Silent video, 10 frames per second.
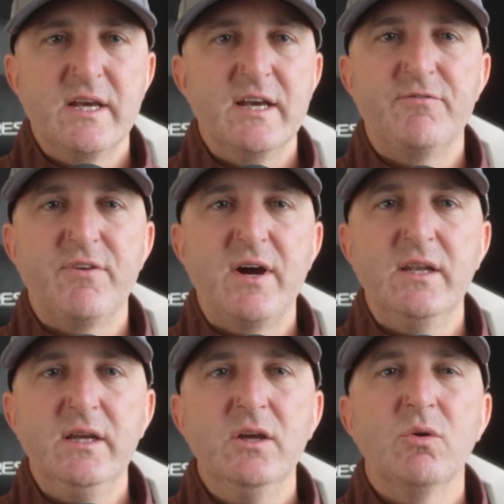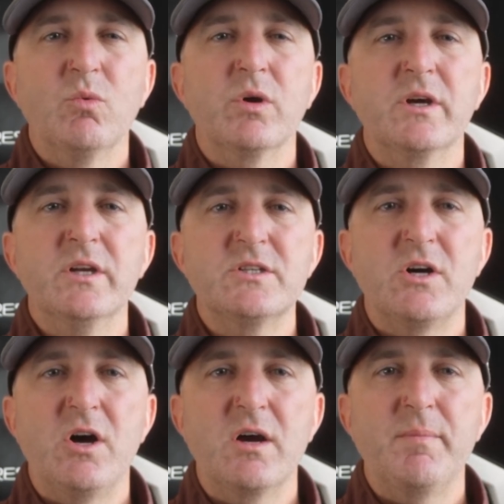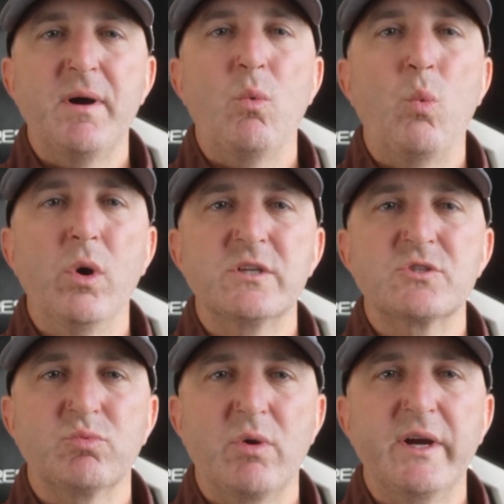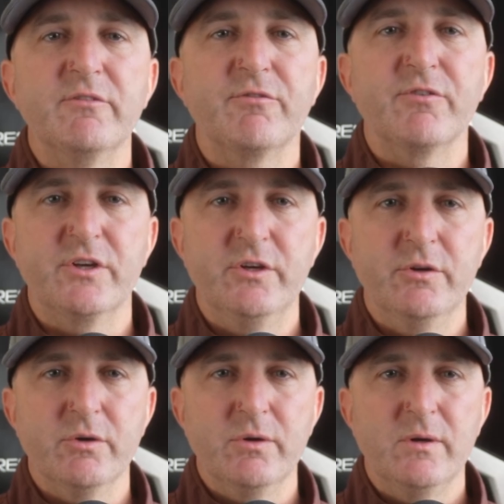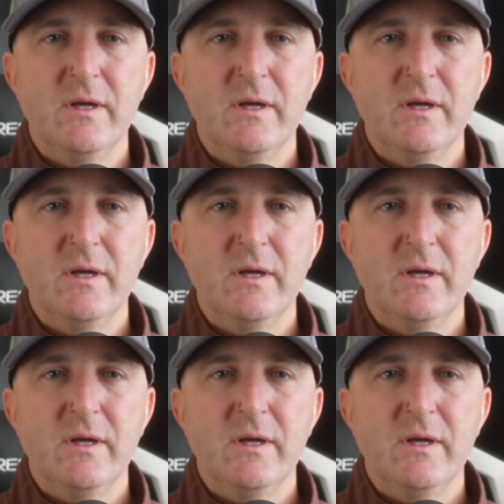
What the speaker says: And finally, we're going to talk about what's right for you.